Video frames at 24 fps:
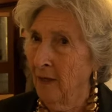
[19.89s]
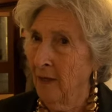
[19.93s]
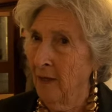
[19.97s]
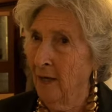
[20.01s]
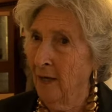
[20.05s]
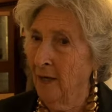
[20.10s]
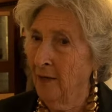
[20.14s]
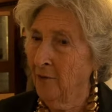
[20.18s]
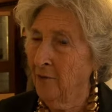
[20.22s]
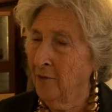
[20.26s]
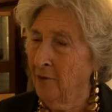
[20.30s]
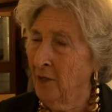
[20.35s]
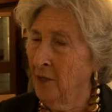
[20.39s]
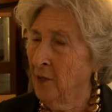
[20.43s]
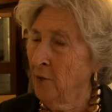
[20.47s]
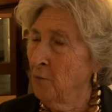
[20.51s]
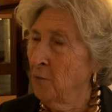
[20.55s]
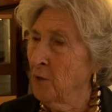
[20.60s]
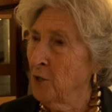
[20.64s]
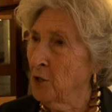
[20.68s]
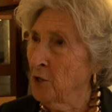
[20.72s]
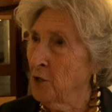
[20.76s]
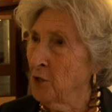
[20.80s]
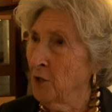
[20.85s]
I
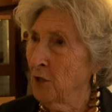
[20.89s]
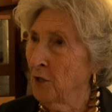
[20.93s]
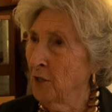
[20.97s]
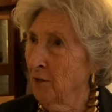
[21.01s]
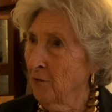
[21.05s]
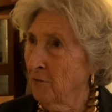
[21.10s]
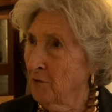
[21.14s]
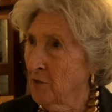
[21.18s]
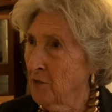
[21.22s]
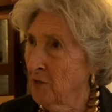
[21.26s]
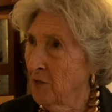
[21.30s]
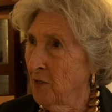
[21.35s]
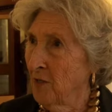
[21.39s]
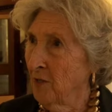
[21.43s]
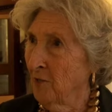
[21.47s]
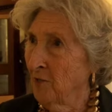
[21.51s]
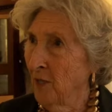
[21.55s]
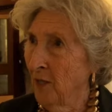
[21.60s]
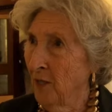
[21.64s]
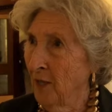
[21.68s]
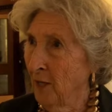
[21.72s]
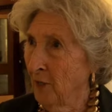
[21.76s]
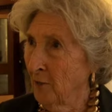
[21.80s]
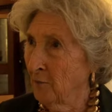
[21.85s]
think we should have seen
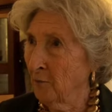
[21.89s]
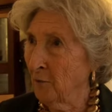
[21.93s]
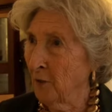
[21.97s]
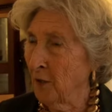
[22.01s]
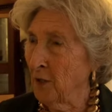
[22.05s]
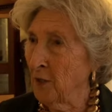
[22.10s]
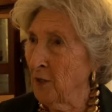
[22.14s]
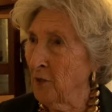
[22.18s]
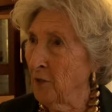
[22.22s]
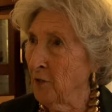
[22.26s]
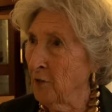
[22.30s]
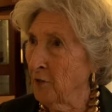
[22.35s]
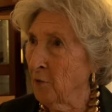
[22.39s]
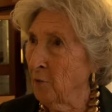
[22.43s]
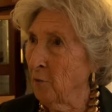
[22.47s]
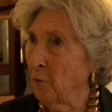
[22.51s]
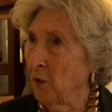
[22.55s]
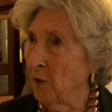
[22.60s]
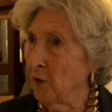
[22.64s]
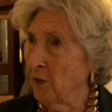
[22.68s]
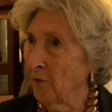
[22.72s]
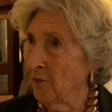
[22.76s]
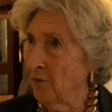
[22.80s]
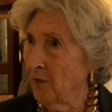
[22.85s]
the handwriting on the
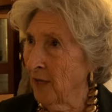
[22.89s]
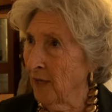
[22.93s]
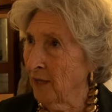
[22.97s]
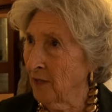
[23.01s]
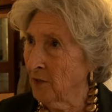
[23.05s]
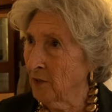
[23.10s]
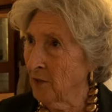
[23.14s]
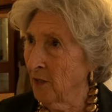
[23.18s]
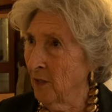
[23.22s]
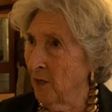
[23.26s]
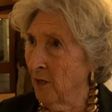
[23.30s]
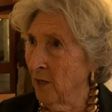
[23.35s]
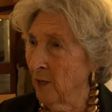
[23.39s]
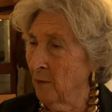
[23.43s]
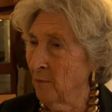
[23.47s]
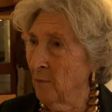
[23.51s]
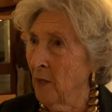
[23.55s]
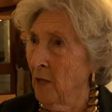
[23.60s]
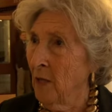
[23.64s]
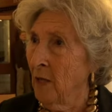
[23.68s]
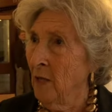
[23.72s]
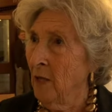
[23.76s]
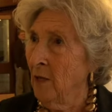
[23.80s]
wall at that time